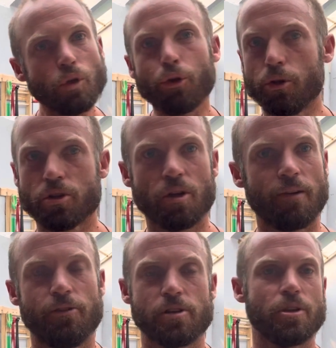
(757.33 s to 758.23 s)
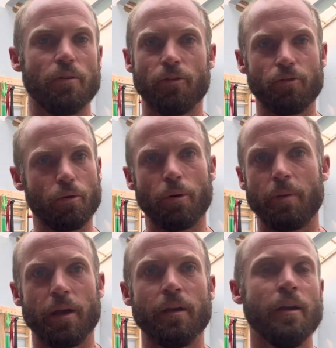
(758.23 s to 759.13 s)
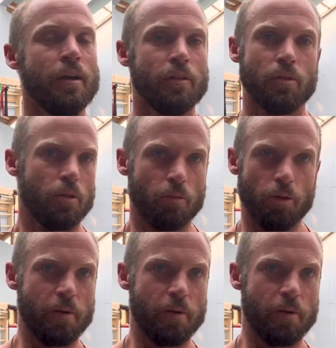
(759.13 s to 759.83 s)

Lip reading: You decide for yourself. If you want to be the